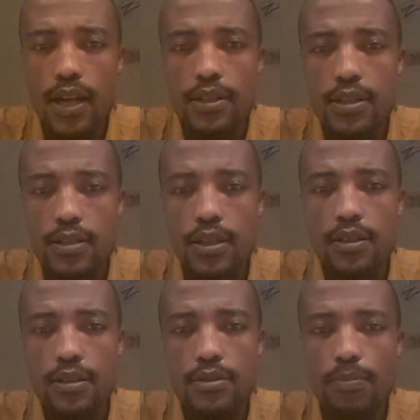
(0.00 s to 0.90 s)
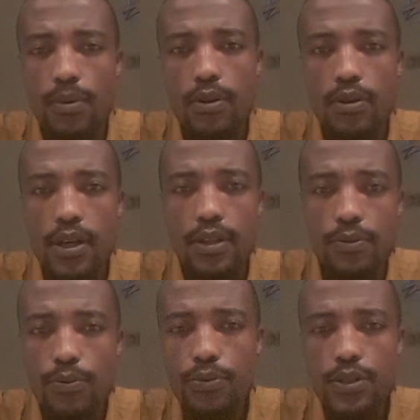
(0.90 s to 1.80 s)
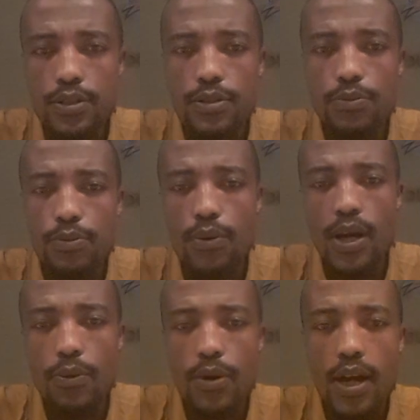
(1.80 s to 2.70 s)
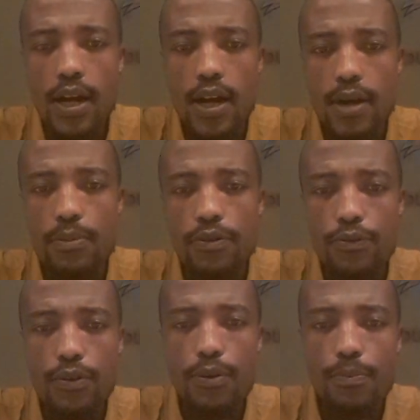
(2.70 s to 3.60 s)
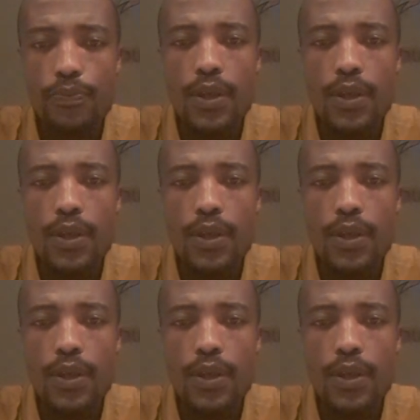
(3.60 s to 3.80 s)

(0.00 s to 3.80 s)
understand this block and where we are coming from.